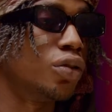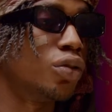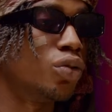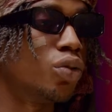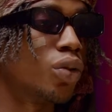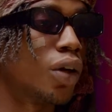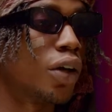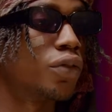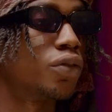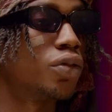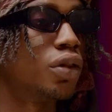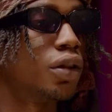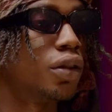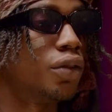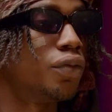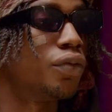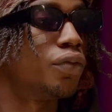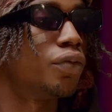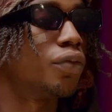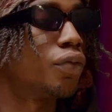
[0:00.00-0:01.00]
you don't have to
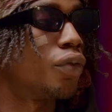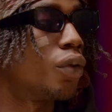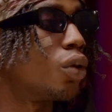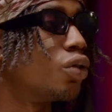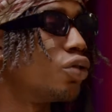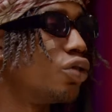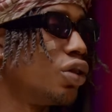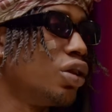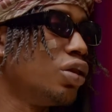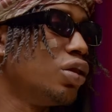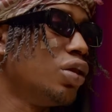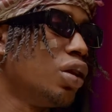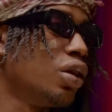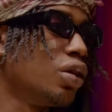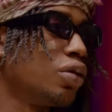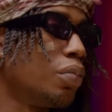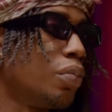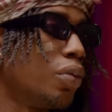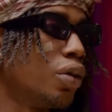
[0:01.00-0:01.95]
live for 100 years,